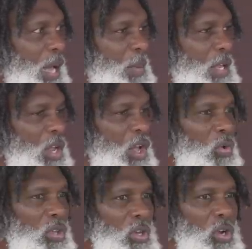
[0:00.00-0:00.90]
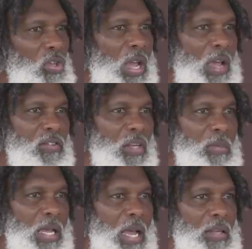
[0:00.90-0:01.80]
I mean, you know, you have
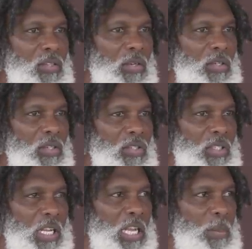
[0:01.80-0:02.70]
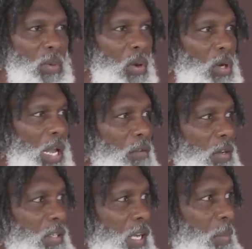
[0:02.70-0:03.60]
some guys on this team, on
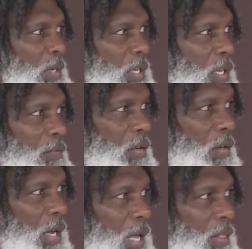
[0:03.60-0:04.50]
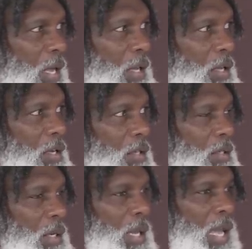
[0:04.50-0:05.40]
every team in the NFL, I think could
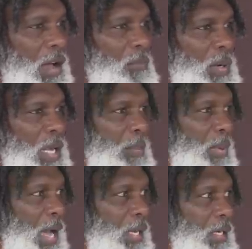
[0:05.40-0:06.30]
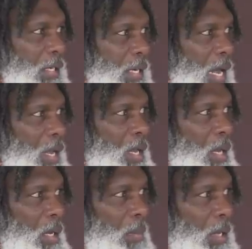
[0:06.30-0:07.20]
have played back in the day
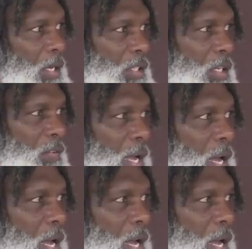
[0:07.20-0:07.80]
because of their